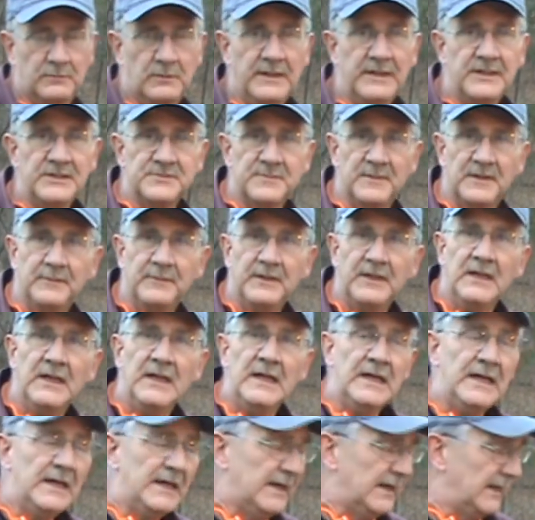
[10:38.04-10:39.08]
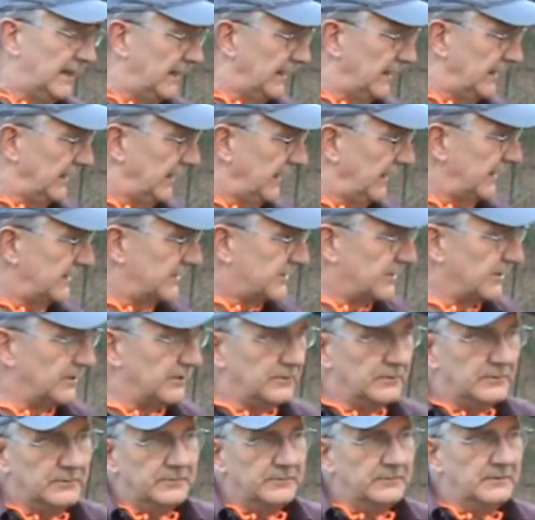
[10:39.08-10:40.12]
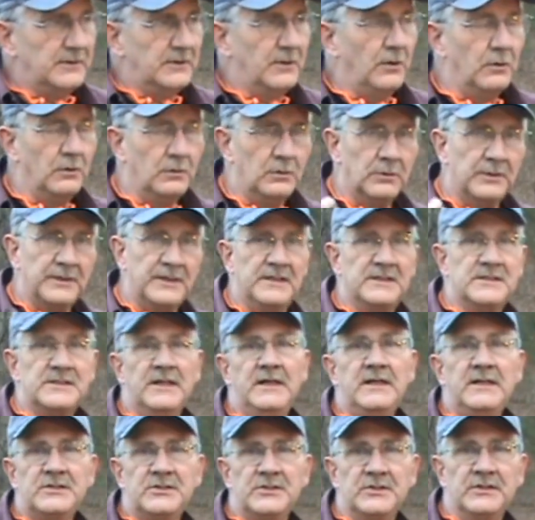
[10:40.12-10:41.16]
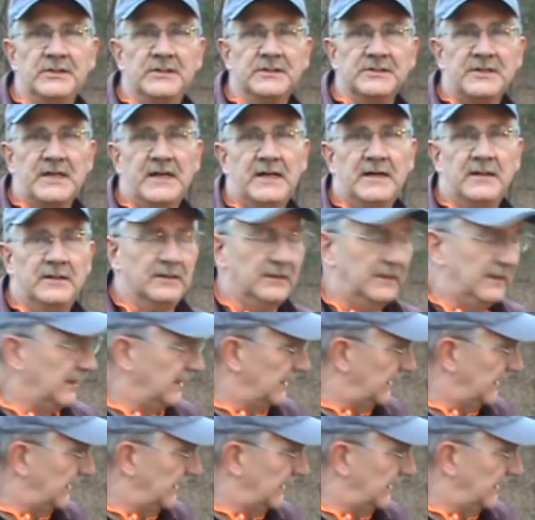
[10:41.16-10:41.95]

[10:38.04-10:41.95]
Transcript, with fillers: of range, maybe. And so their whole orientation is how